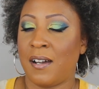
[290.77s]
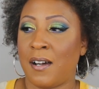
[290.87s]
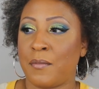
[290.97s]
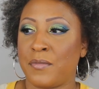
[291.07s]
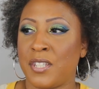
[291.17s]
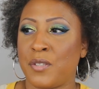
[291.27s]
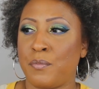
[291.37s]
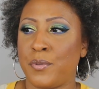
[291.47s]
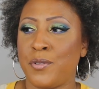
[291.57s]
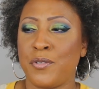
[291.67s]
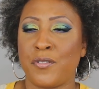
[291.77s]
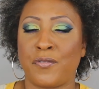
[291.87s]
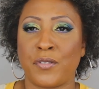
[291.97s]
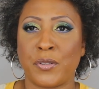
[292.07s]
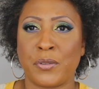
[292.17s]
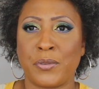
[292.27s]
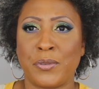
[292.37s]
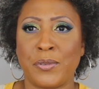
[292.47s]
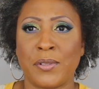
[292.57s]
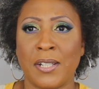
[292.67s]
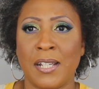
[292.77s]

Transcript: um, this beautiful